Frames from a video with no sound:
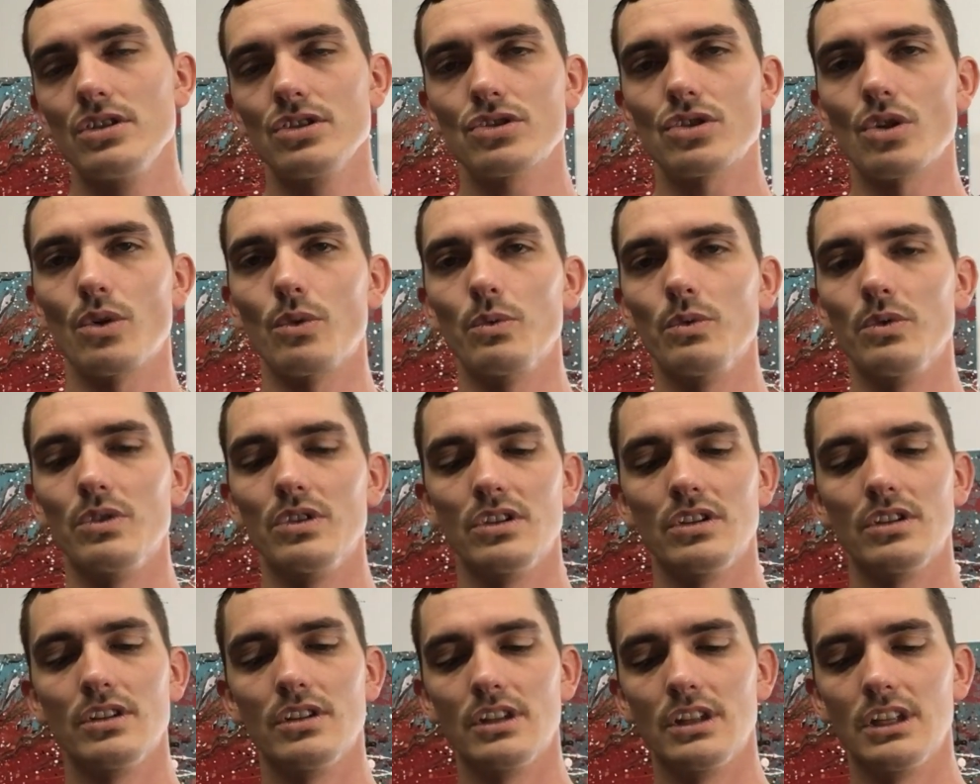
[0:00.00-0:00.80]
So
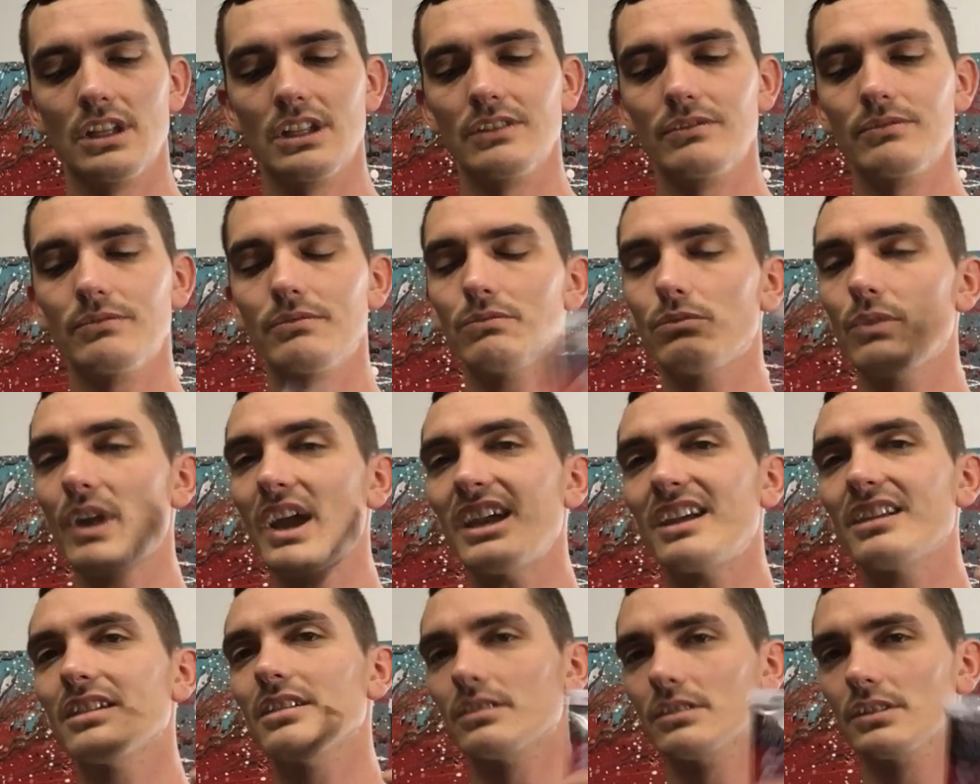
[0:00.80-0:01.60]

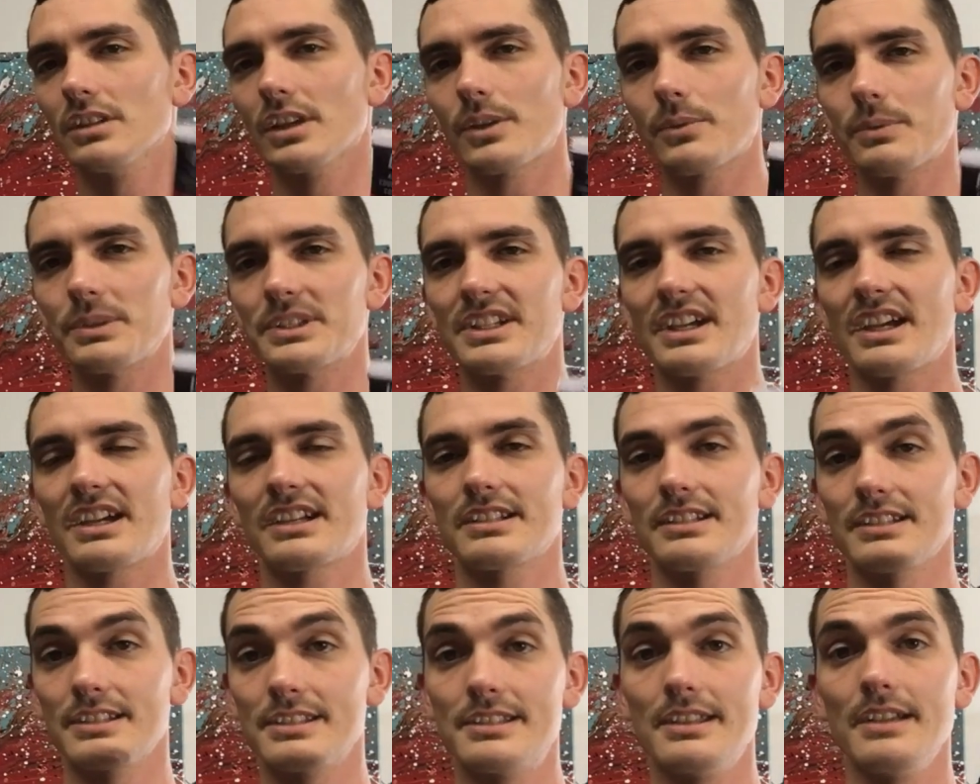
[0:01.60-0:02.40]
regular
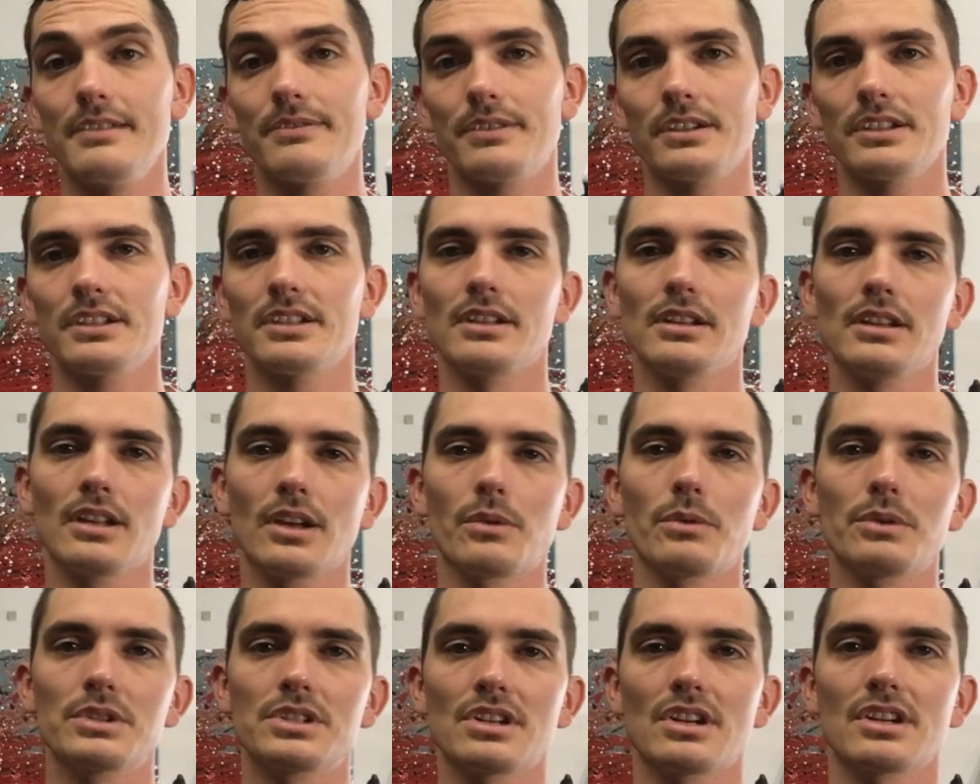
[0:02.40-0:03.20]
Liquitex is different than
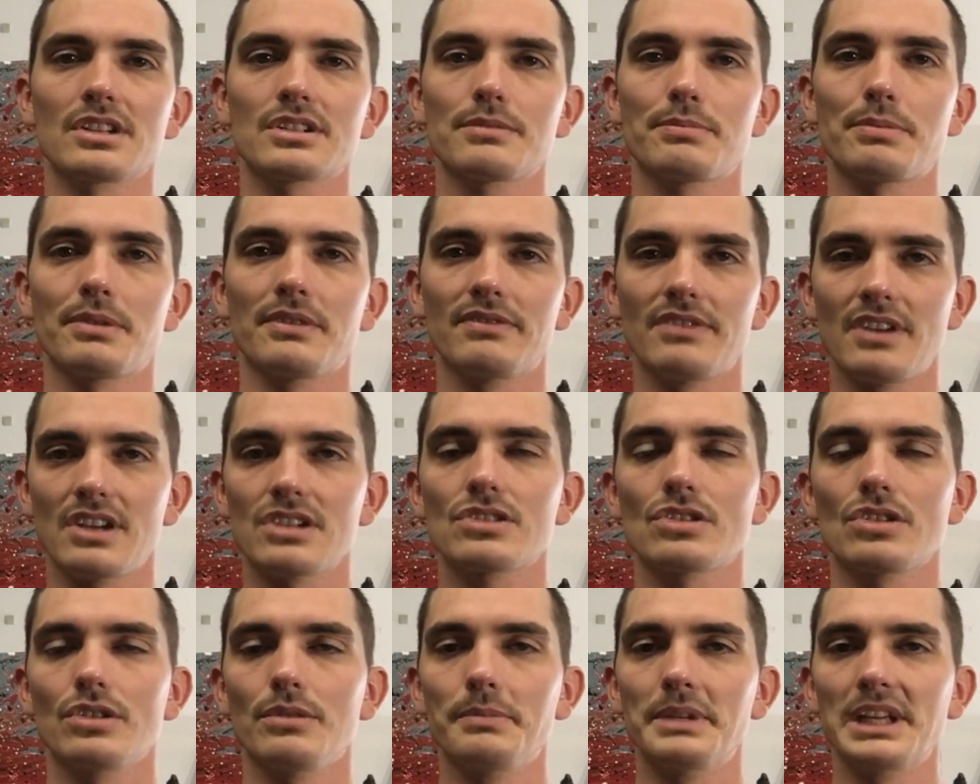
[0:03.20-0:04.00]
Liquitex
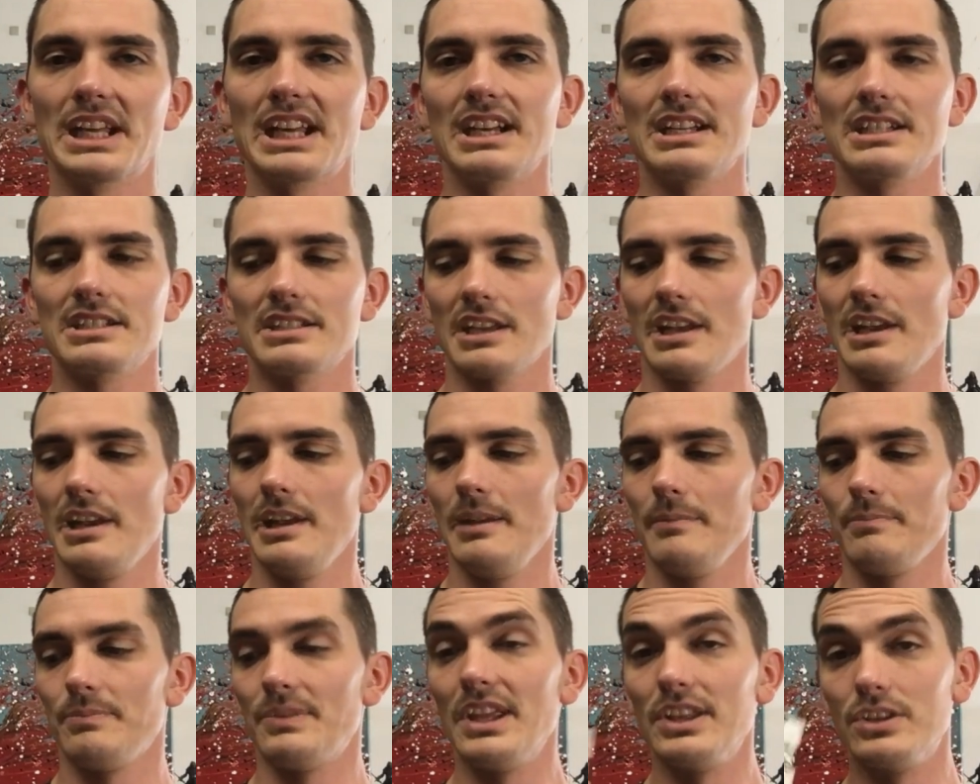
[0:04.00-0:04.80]
Professional because
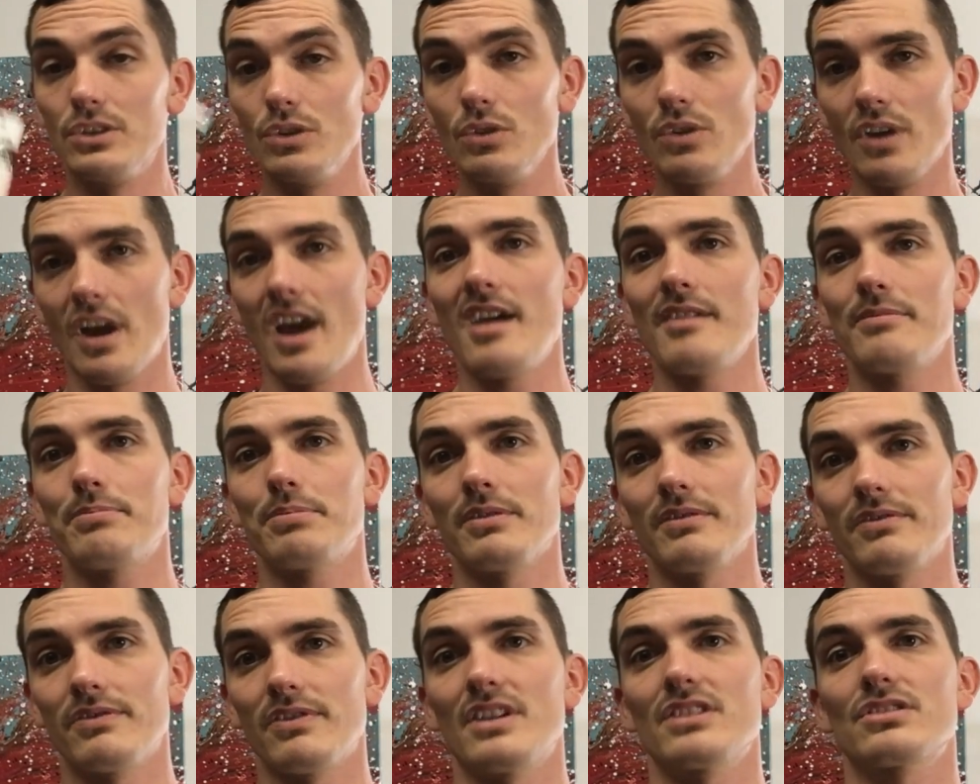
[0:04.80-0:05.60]
they do have
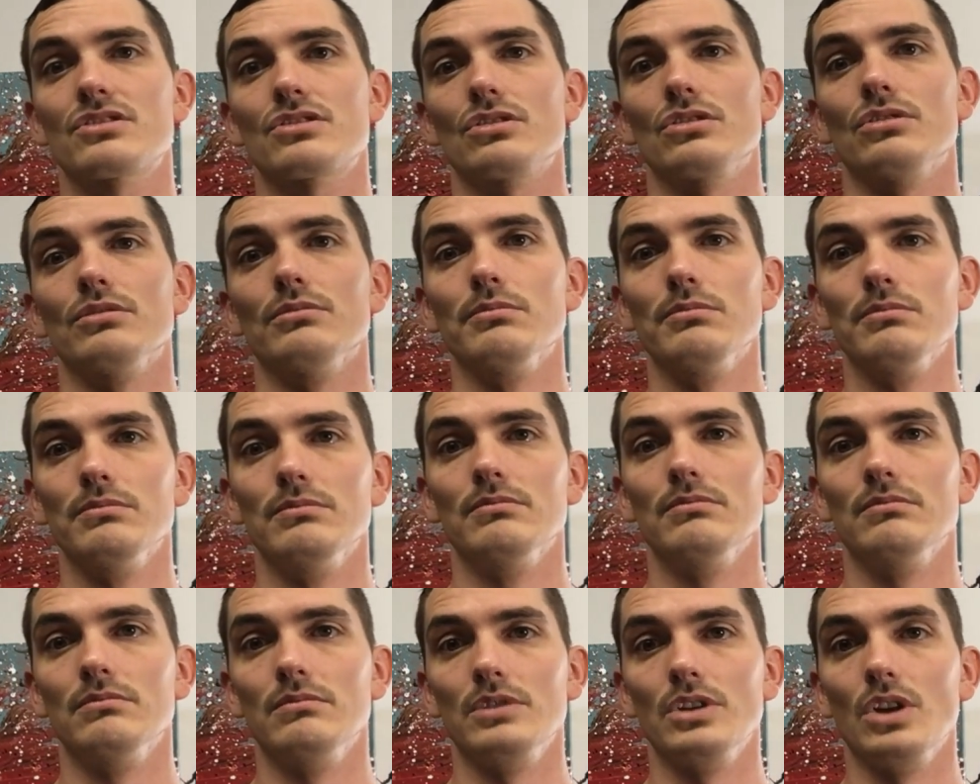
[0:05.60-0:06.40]
professional,
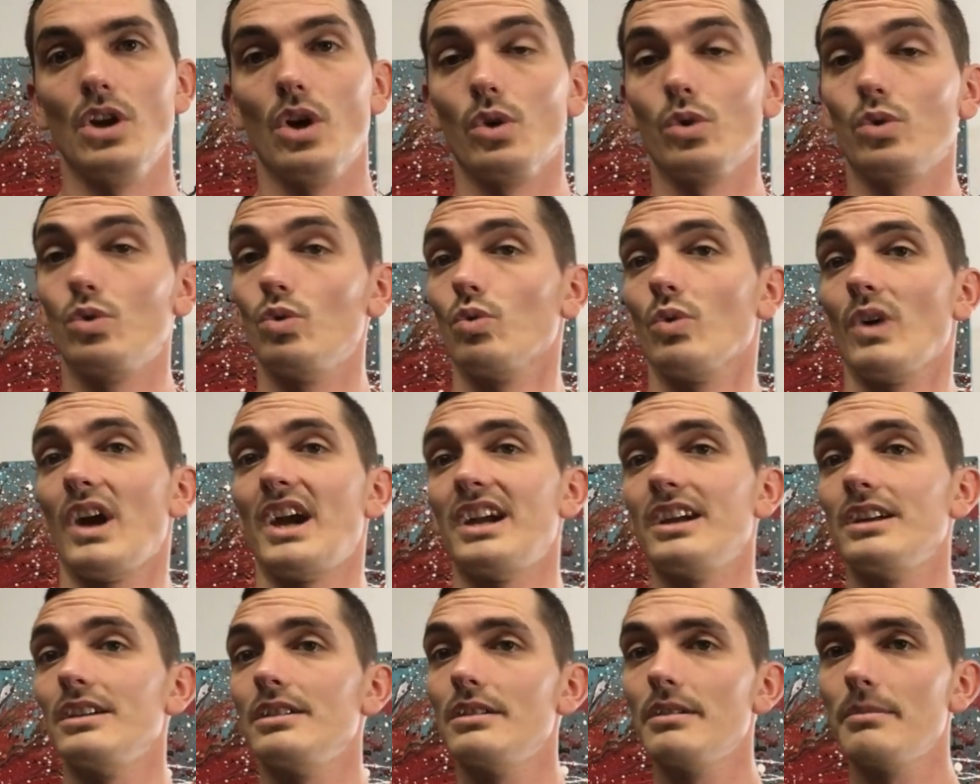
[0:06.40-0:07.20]
you know,
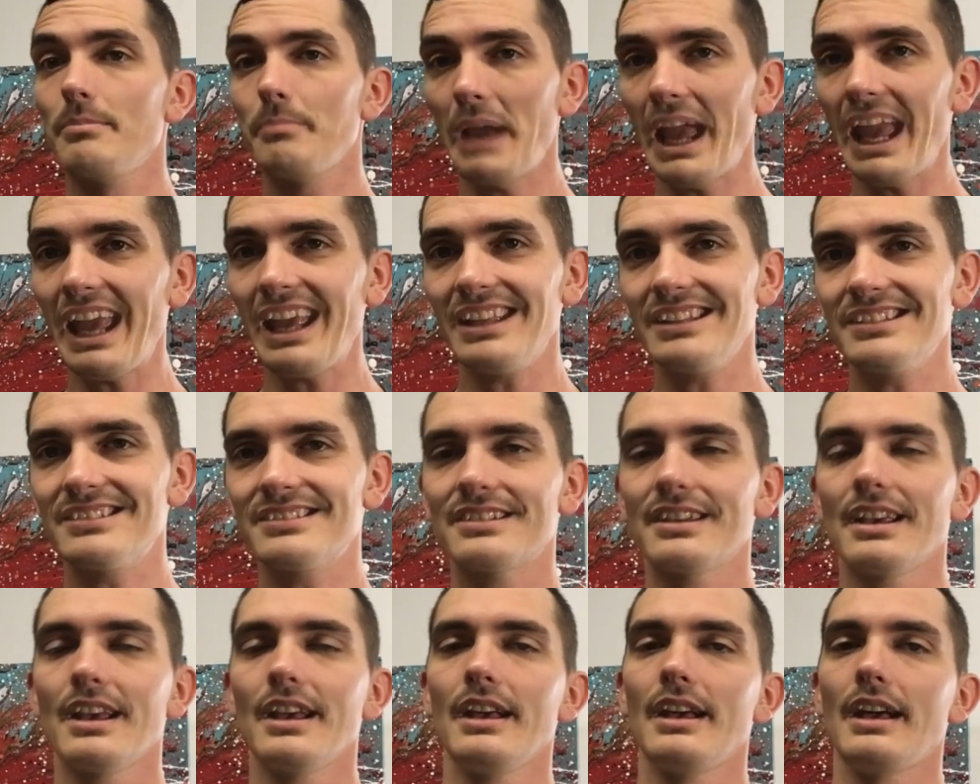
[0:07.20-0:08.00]
grade
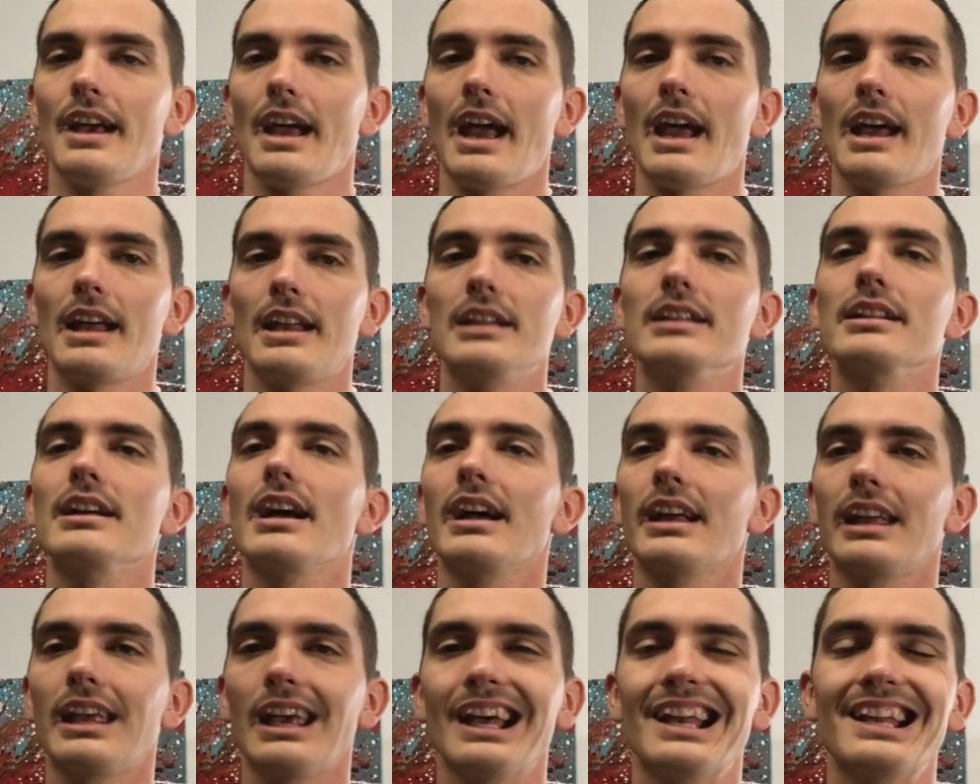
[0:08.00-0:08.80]
paint, and uh,
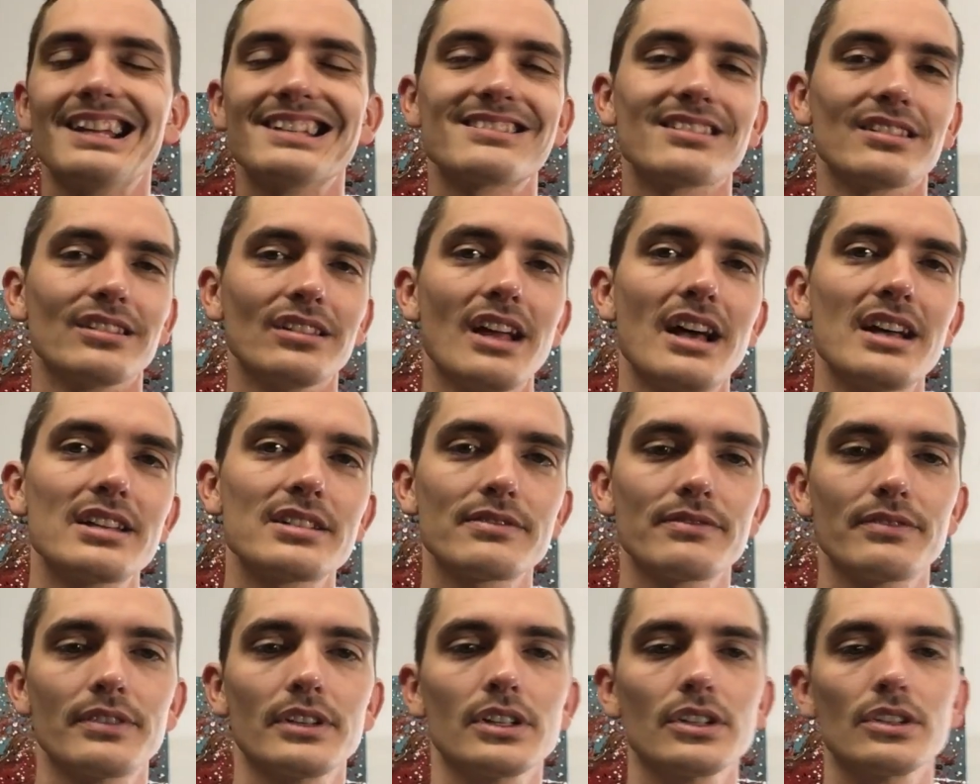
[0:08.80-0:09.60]
again, it's less
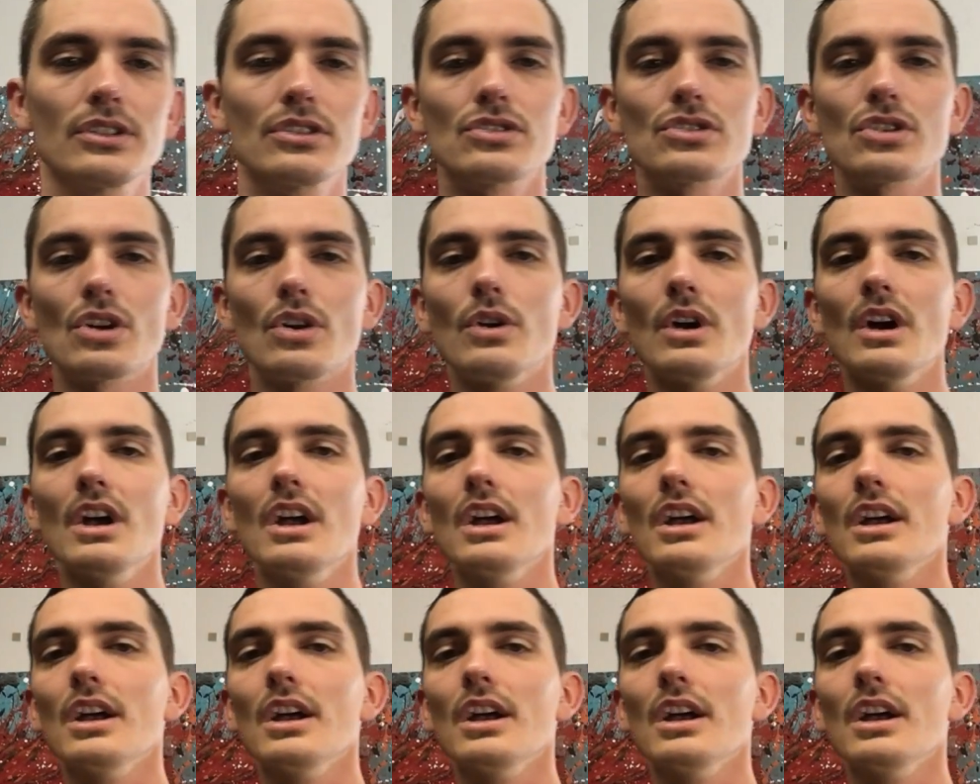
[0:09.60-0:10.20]
filler. So